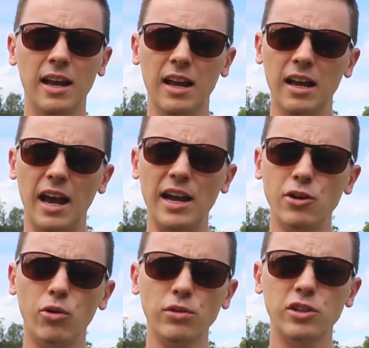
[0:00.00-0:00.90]
And
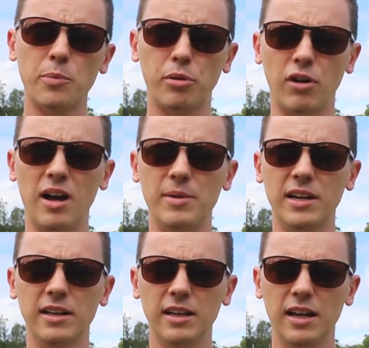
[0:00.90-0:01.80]
you're also
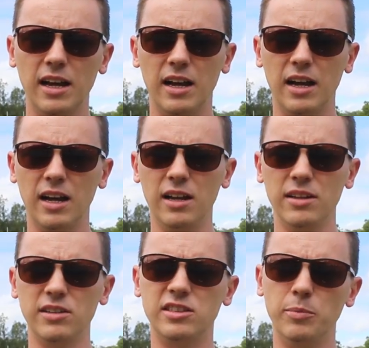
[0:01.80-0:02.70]
priming
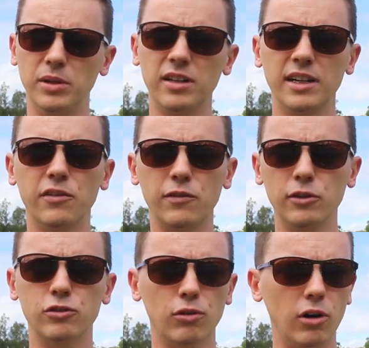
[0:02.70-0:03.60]
the stability at
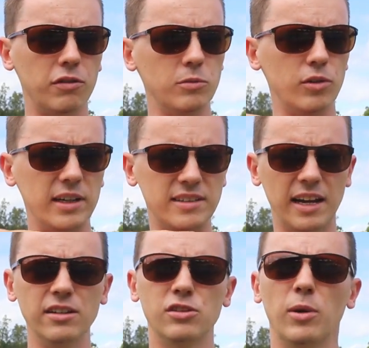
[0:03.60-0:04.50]
full draw from doing a
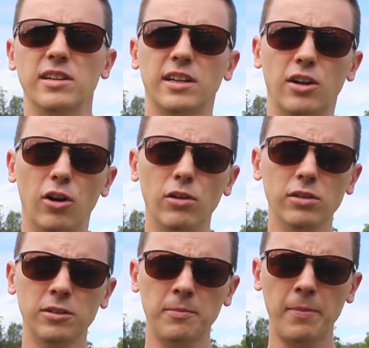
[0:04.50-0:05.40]
10 to 20 second
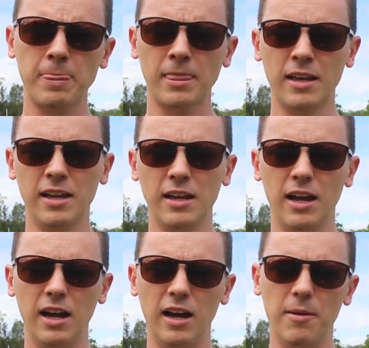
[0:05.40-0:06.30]
hold.
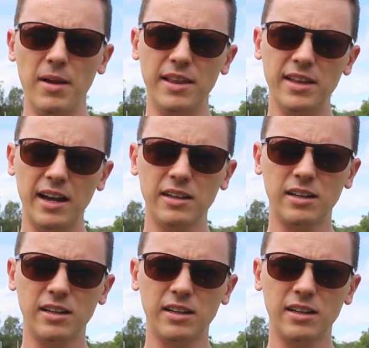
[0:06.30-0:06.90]
And that